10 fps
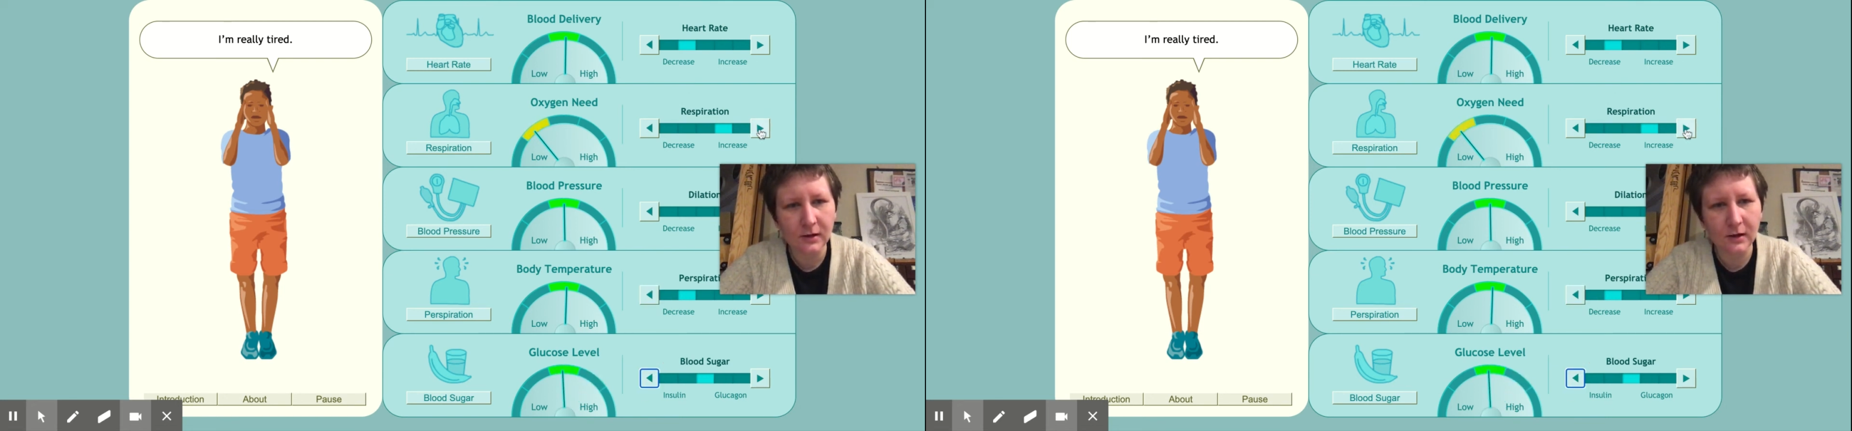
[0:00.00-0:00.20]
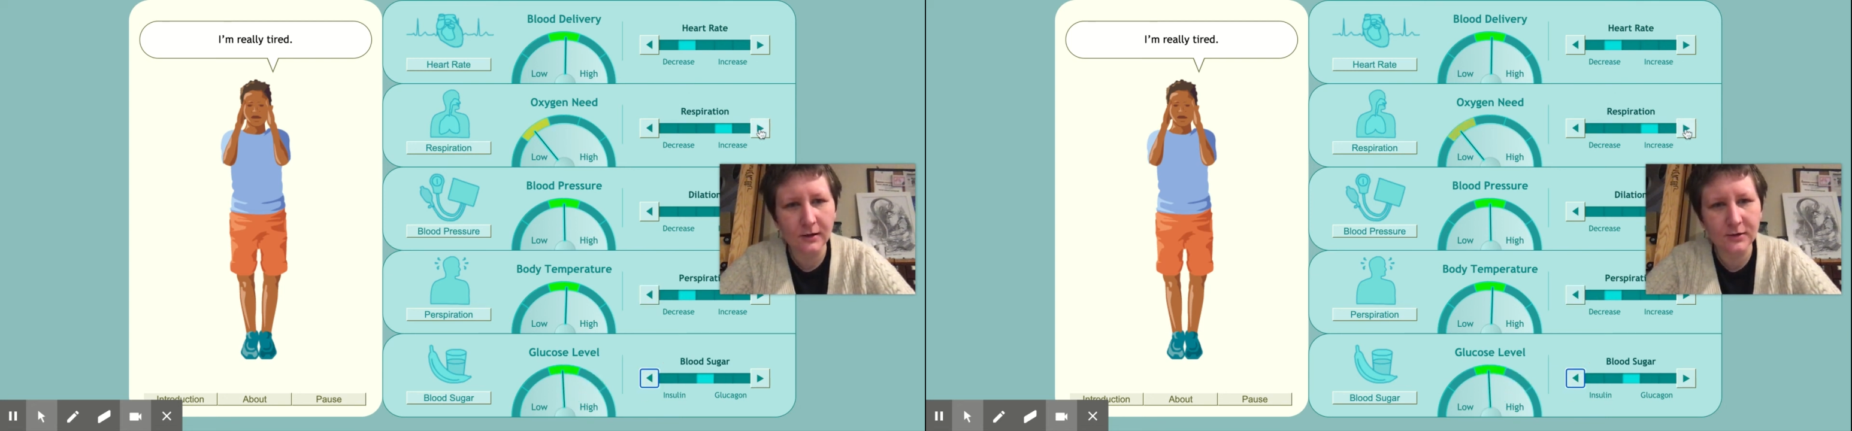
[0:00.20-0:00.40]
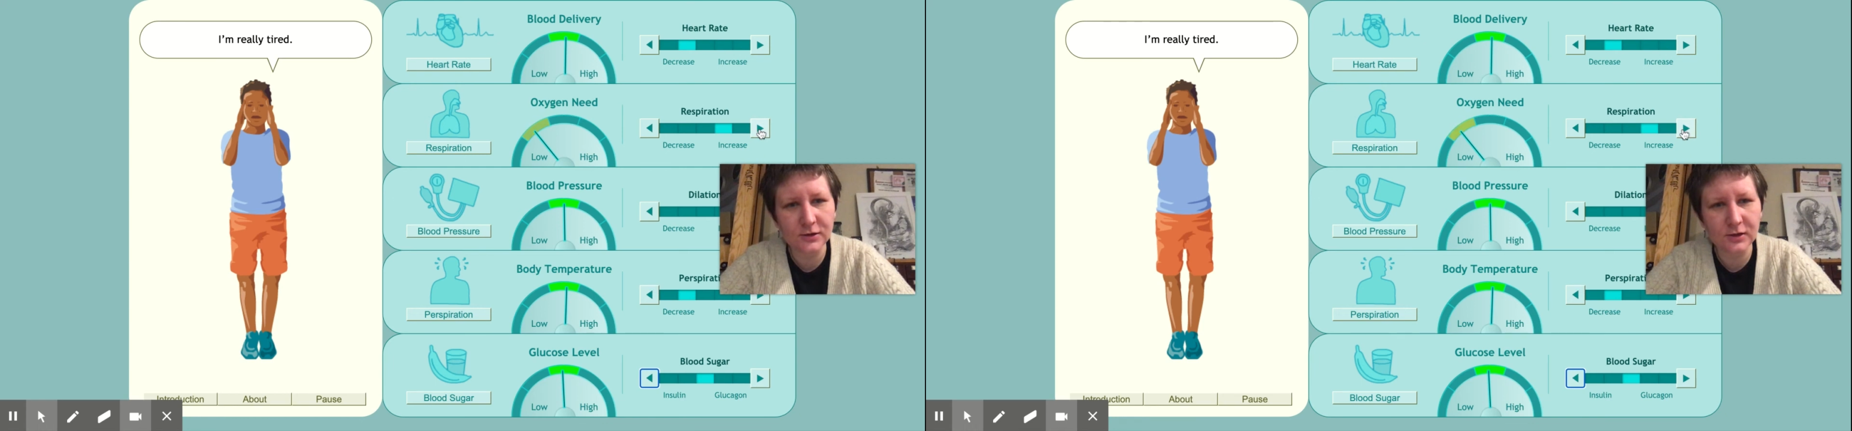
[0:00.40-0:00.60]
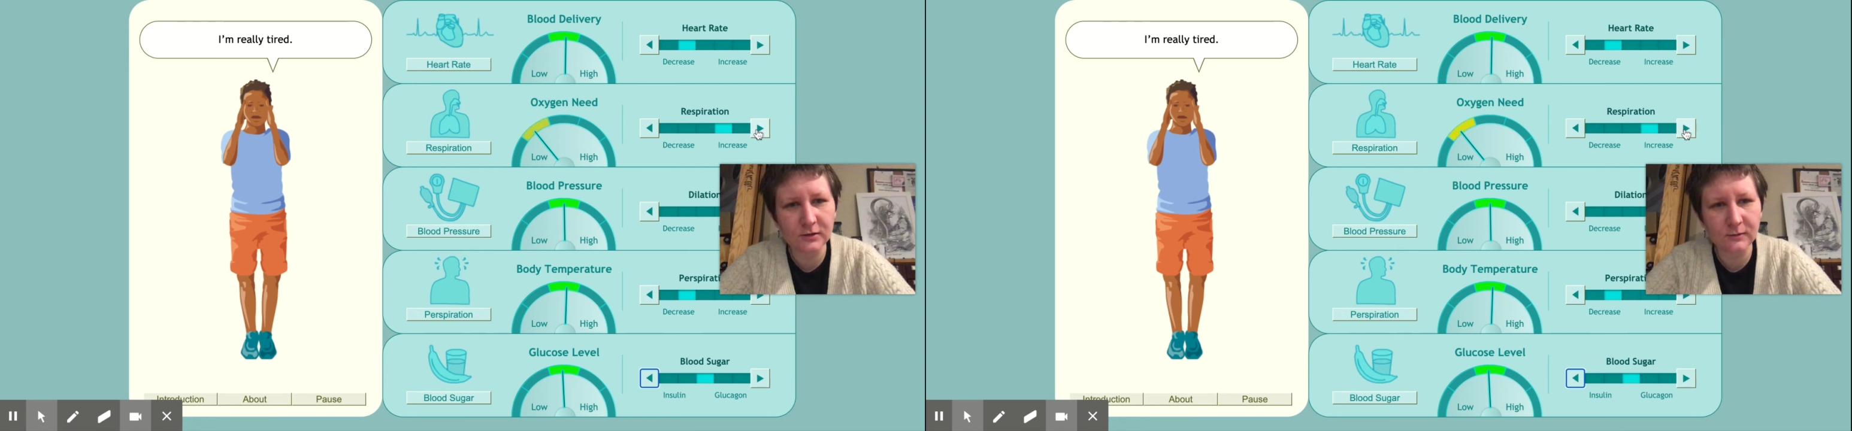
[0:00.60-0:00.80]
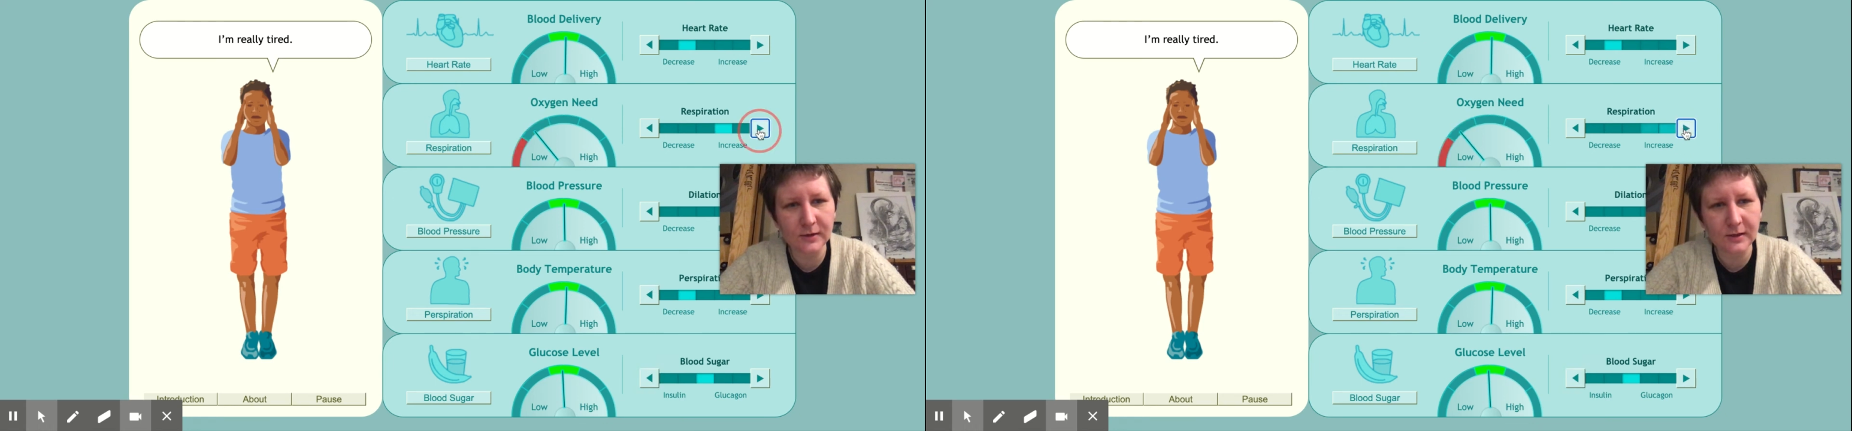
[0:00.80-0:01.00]

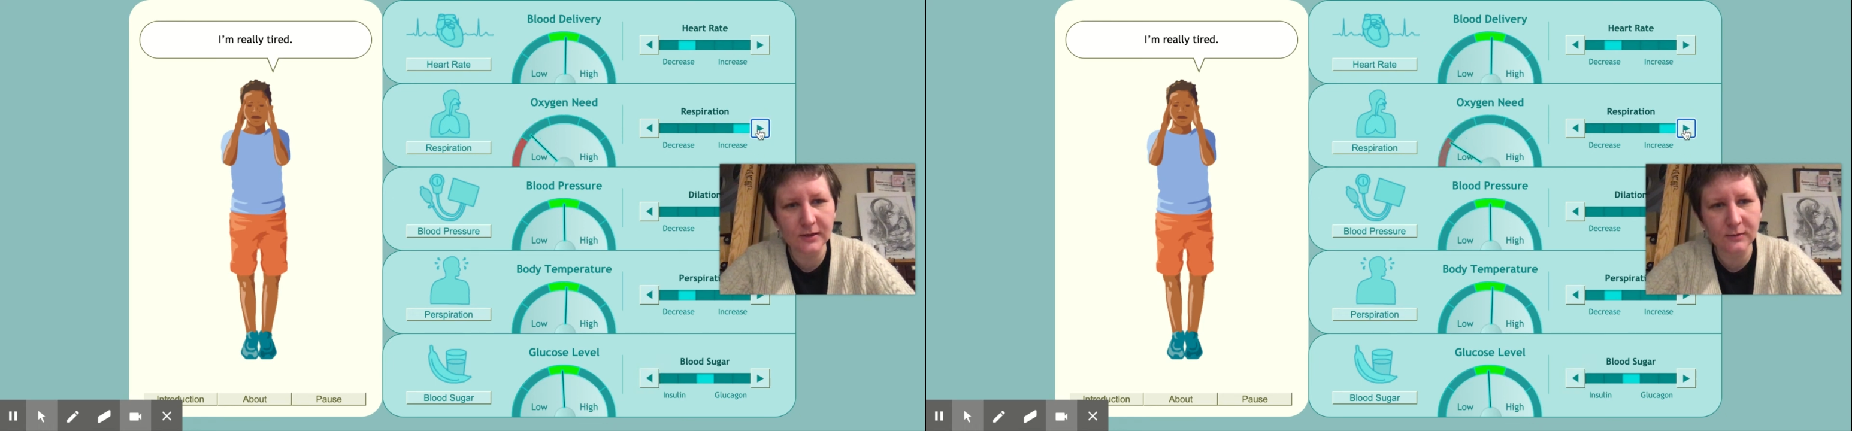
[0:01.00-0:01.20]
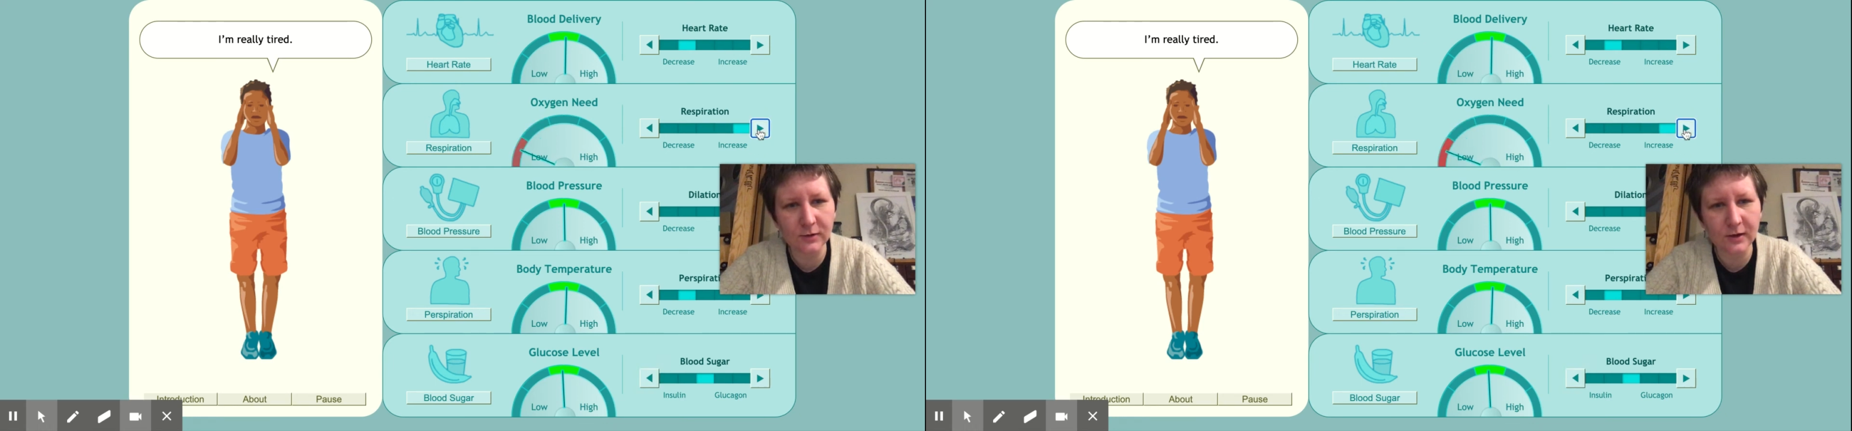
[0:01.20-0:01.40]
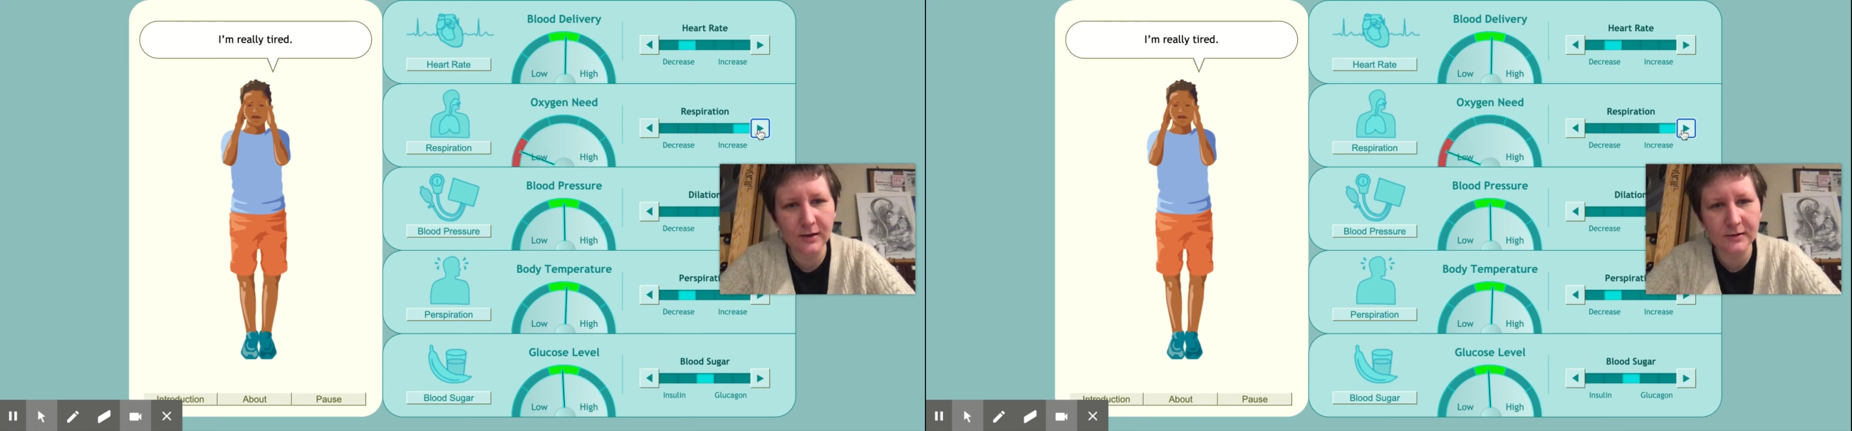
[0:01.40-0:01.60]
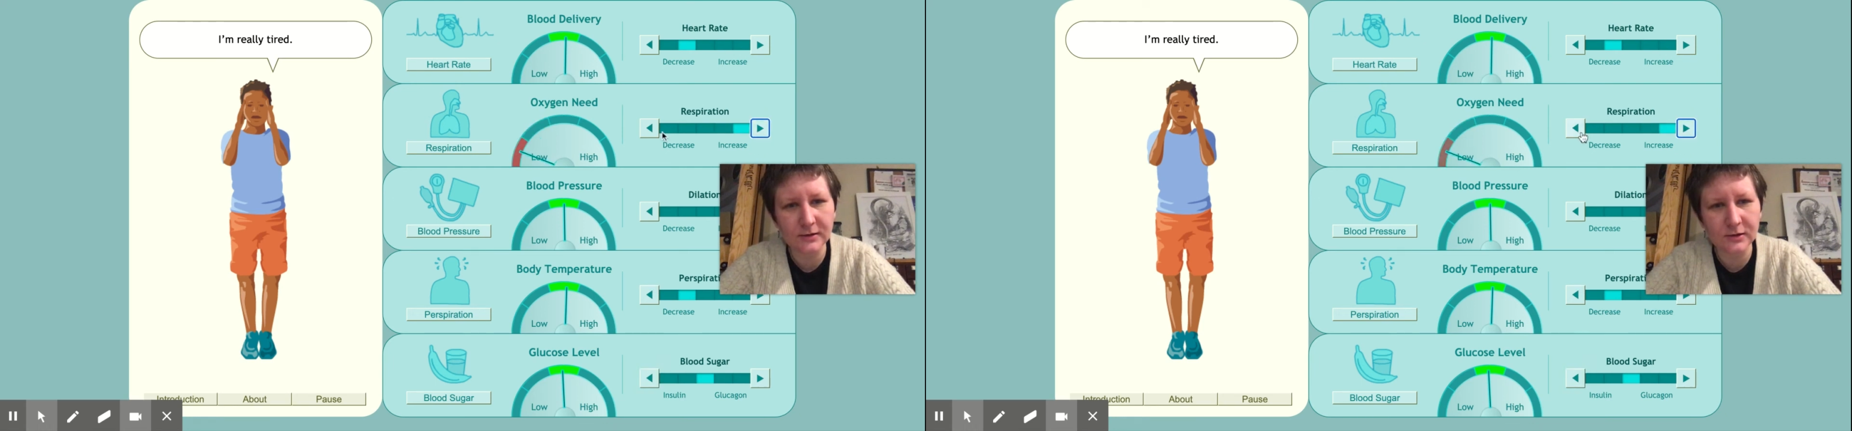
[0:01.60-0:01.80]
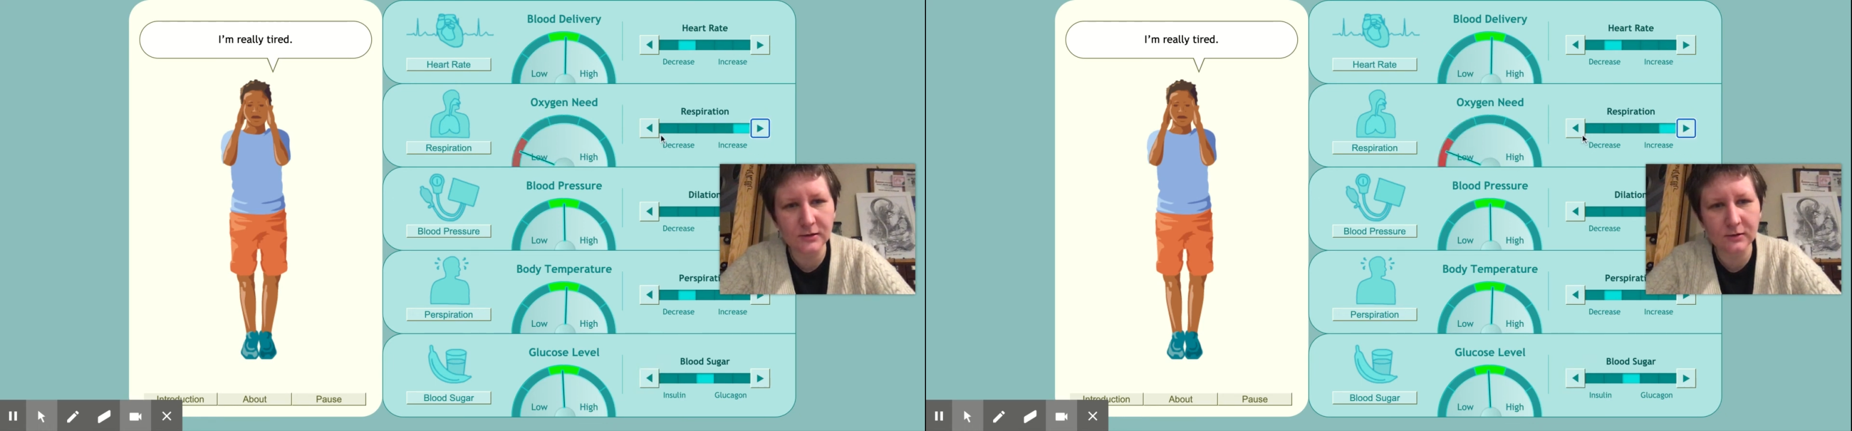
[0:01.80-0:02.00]
Oxygen, we need a little more oxygen.